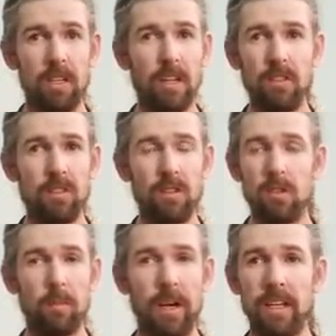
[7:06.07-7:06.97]
not just on
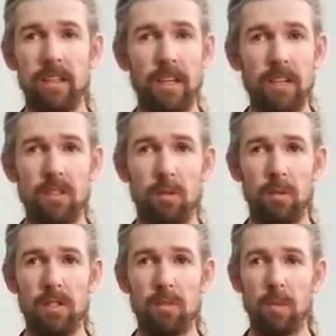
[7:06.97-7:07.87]
some ideological
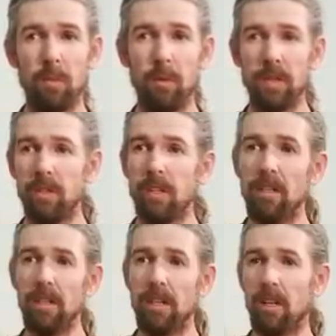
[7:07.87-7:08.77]
principle, but we
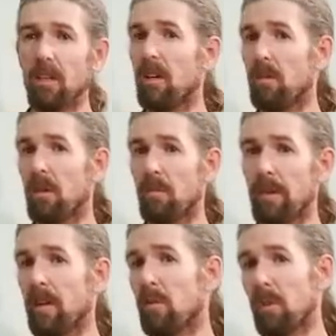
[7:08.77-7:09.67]
literally are a
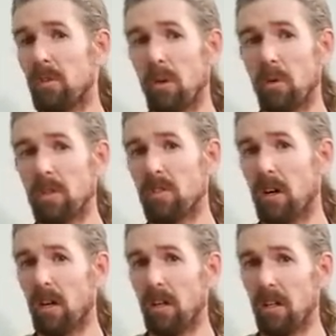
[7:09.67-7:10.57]
veritable Noah's
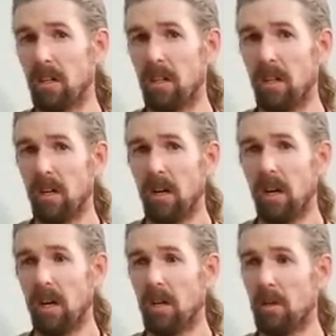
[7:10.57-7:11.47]
Ark
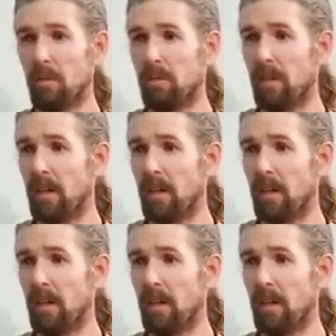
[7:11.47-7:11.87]
of